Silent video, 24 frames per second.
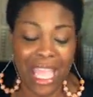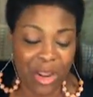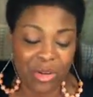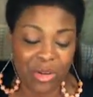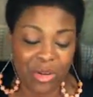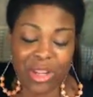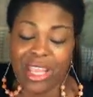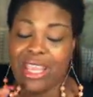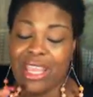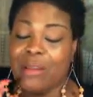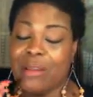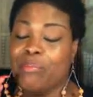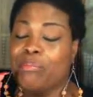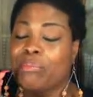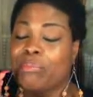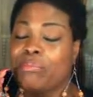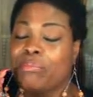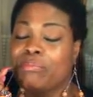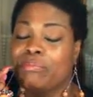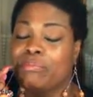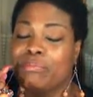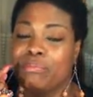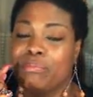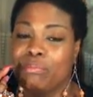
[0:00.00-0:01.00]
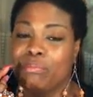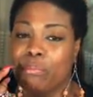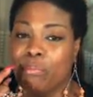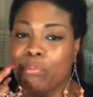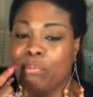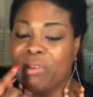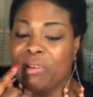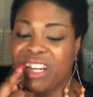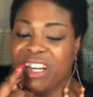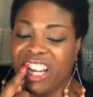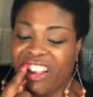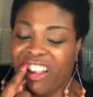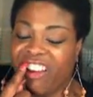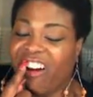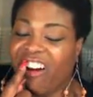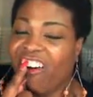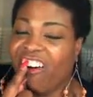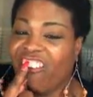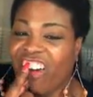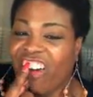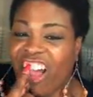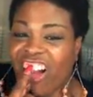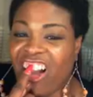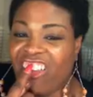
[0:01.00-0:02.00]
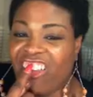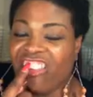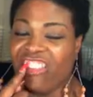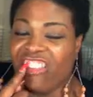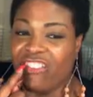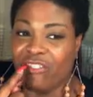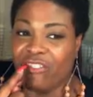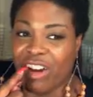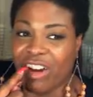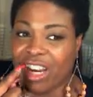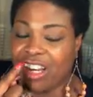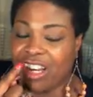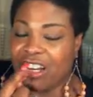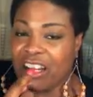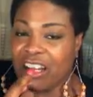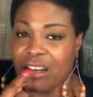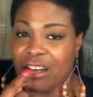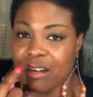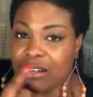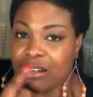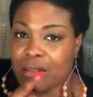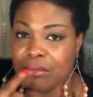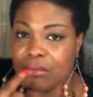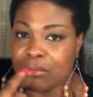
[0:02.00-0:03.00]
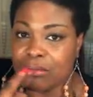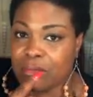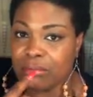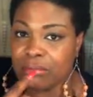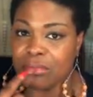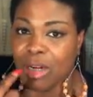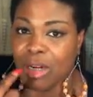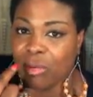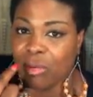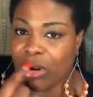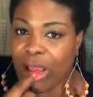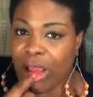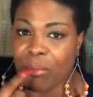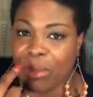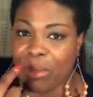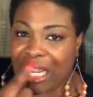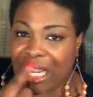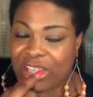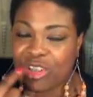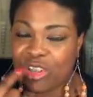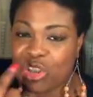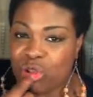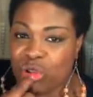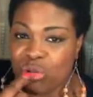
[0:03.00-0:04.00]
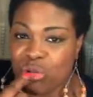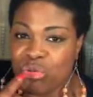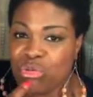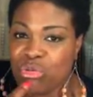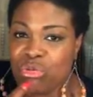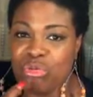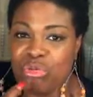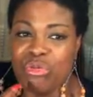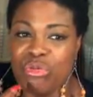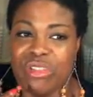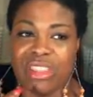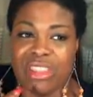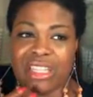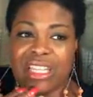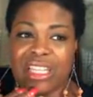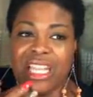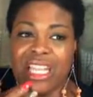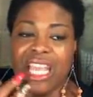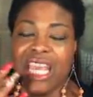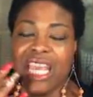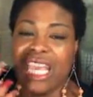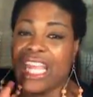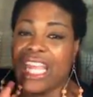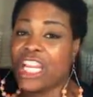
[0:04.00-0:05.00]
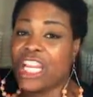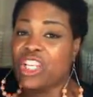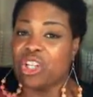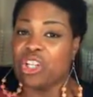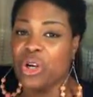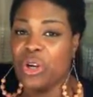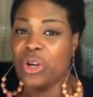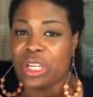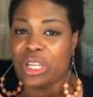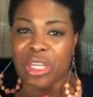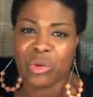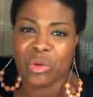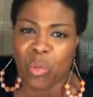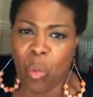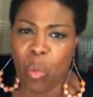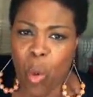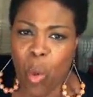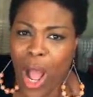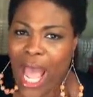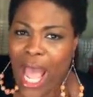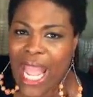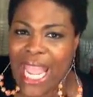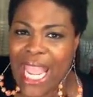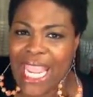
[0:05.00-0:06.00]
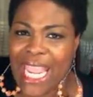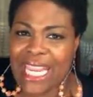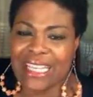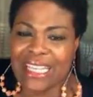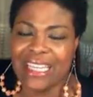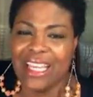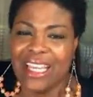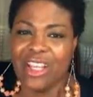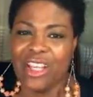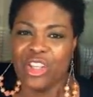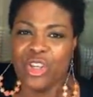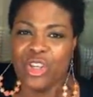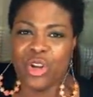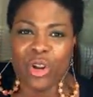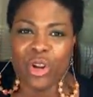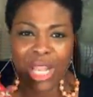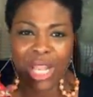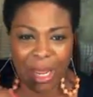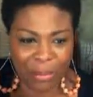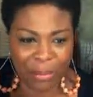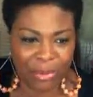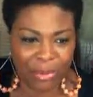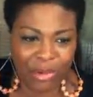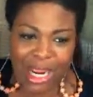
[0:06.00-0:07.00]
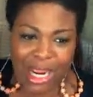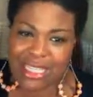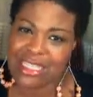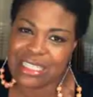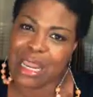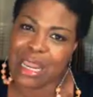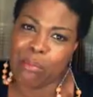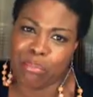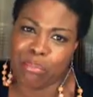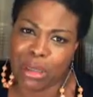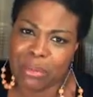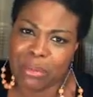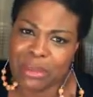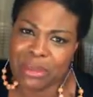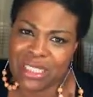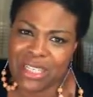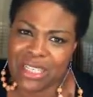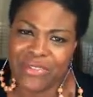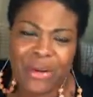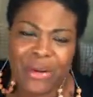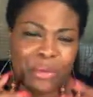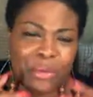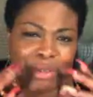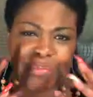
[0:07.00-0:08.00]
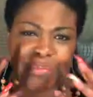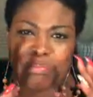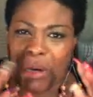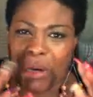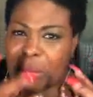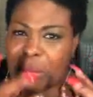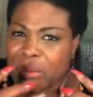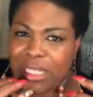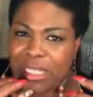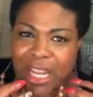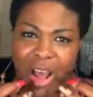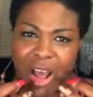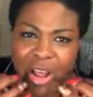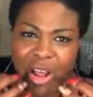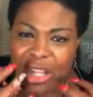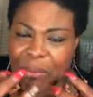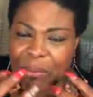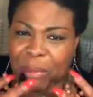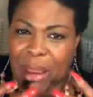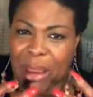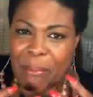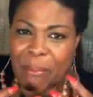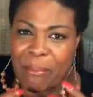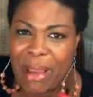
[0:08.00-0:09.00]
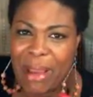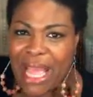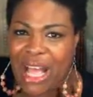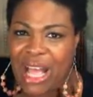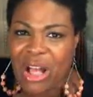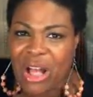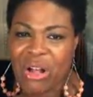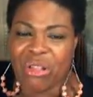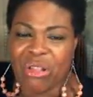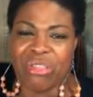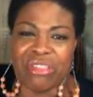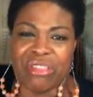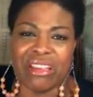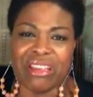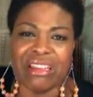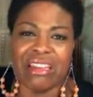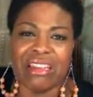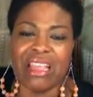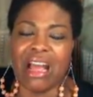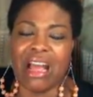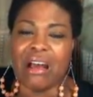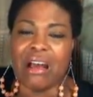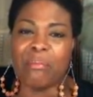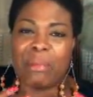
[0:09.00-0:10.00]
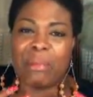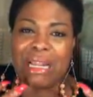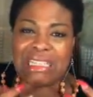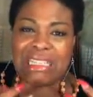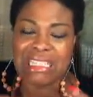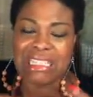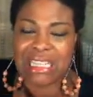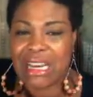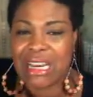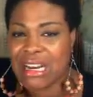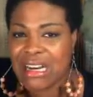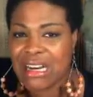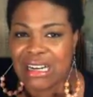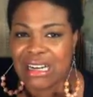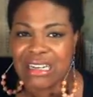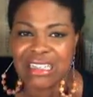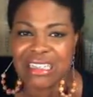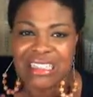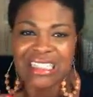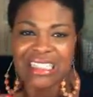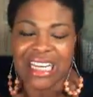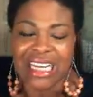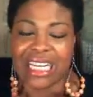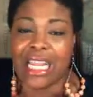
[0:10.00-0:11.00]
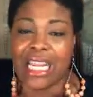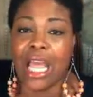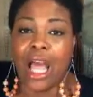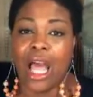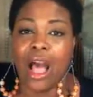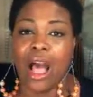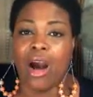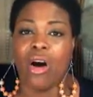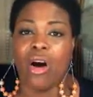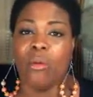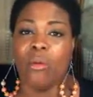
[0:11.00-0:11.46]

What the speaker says: It around my gum, around my tooth, and it had turned it white, like peroxide bubble stuff. It was bubbling all in my mouth and on my tongue, and